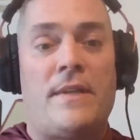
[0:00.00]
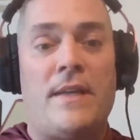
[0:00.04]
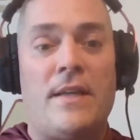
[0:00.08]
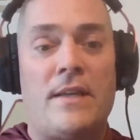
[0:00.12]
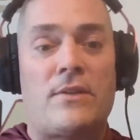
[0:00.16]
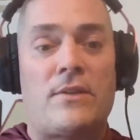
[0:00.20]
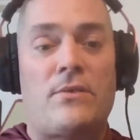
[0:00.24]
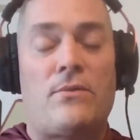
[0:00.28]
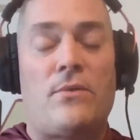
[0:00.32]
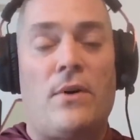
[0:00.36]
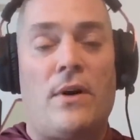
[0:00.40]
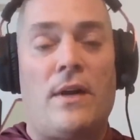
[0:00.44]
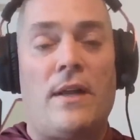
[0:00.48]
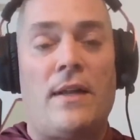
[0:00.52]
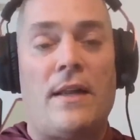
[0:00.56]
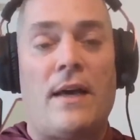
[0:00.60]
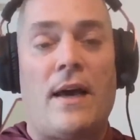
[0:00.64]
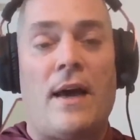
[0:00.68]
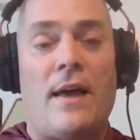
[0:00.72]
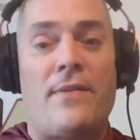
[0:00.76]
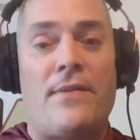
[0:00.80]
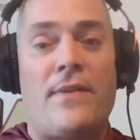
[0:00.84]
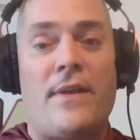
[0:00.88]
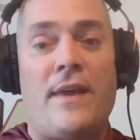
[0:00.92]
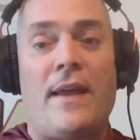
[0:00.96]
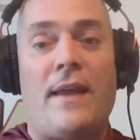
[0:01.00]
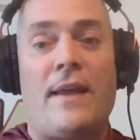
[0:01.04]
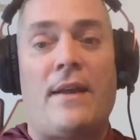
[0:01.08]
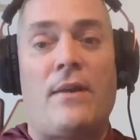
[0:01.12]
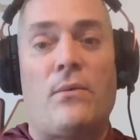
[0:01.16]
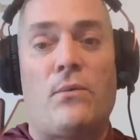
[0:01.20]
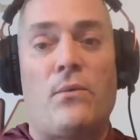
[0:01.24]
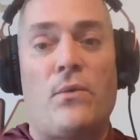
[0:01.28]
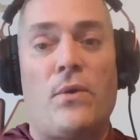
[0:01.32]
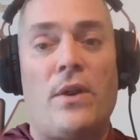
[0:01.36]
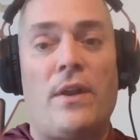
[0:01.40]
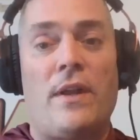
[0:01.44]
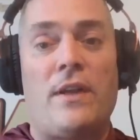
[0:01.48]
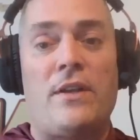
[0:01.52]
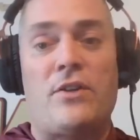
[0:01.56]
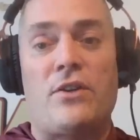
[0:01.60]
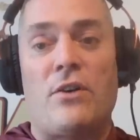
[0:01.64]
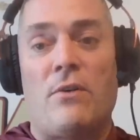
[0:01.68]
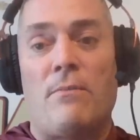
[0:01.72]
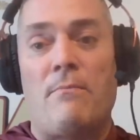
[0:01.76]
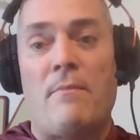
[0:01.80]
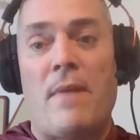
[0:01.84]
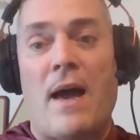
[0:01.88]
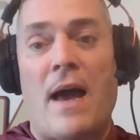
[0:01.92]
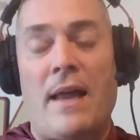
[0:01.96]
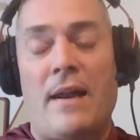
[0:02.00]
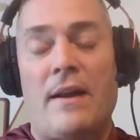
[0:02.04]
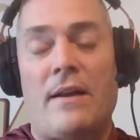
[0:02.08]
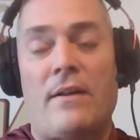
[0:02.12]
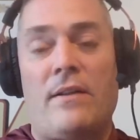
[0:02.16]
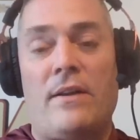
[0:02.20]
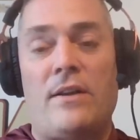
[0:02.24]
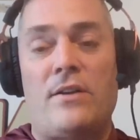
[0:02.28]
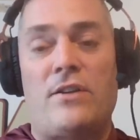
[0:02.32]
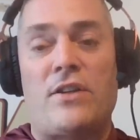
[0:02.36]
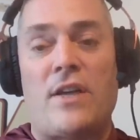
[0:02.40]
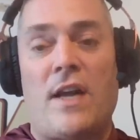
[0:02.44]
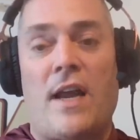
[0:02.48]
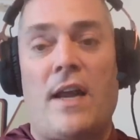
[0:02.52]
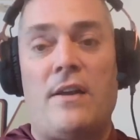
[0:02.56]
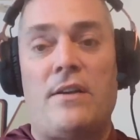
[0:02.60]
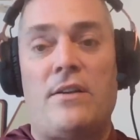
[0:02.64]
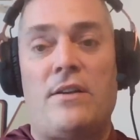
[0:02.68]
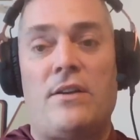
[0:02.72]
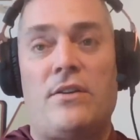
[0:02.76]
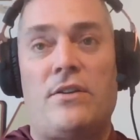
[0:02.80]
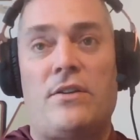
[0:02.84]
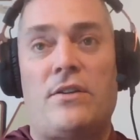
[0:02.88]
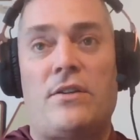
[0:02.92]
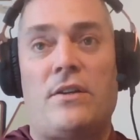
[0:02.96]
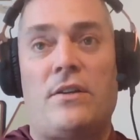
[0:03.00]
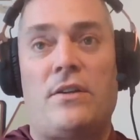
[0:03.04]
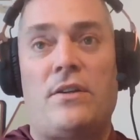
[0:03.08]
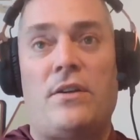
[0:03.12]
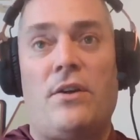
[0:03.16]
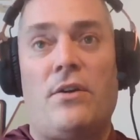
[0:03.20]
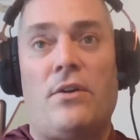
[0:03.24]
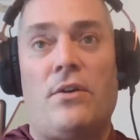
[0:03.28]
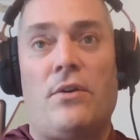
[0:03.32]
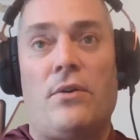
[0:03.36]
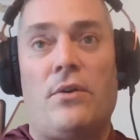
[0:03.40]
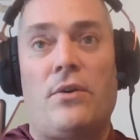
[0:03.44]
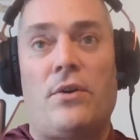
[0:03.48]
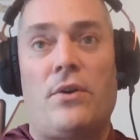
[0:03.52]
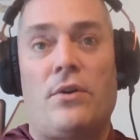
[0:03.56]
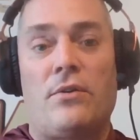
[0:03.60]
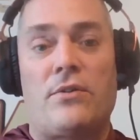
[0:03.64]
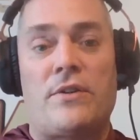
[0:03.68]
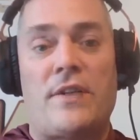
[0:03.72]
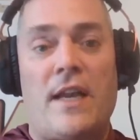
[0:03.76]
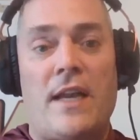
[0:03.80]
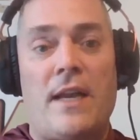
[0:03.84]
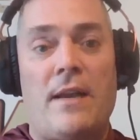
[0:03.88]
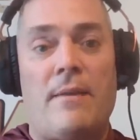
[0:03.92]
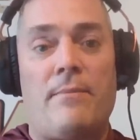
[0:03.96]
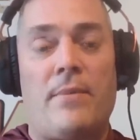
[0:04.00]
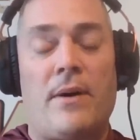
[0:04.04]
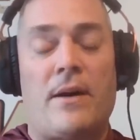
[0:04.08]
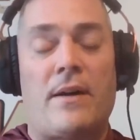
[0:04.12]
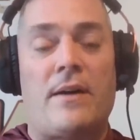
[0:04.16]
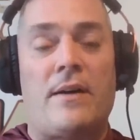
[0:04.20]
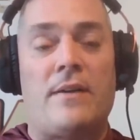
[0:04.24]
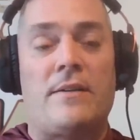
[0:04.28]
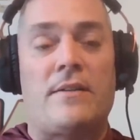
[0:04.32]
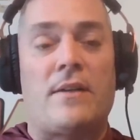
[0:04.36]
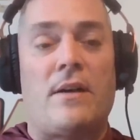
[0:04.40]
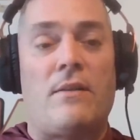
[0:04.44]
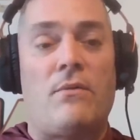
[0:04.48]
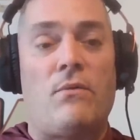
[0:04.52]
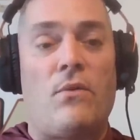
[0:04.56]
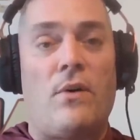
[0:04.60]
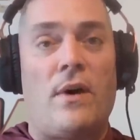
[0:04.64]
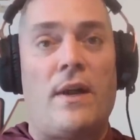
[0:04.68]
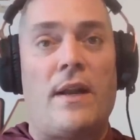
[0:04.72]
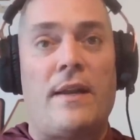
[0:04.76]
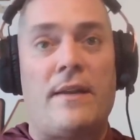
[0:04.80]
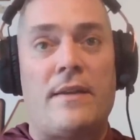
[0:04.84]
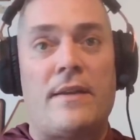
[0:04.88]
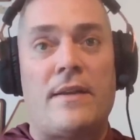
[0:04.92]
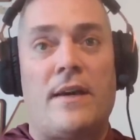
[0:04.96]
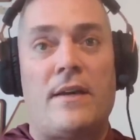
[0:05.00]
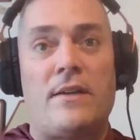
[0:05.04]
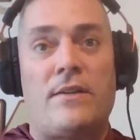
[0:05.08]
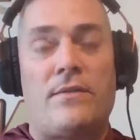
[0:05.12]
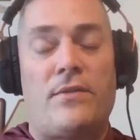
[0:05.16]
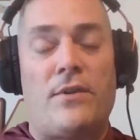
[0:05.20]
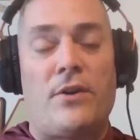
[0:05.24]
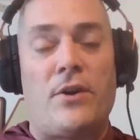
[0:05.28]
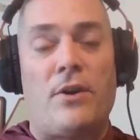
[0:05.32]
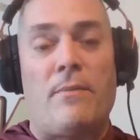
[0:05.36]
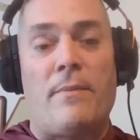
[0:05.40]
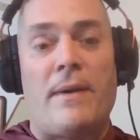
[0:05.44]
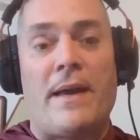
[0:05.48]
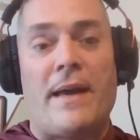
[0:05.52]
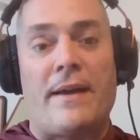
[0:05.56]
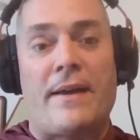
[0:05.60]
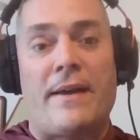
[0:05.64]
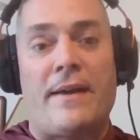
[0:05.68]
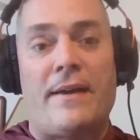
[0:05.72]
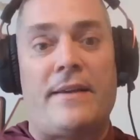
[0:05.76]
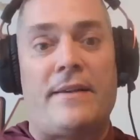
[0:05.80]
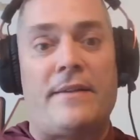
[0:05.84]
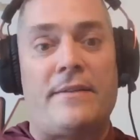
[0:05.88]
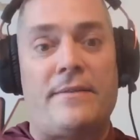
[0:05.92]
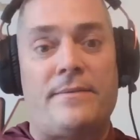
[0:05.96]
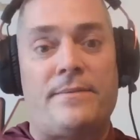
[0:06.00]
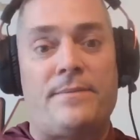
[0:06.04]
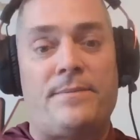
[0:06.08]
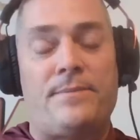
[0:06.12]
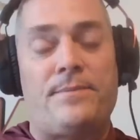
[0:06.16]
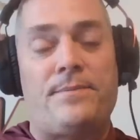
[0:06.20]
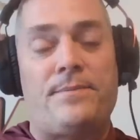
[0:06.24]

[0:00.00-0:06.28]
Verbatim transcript: this one, I think, really dramatically changes your your team because of what it does for your back end.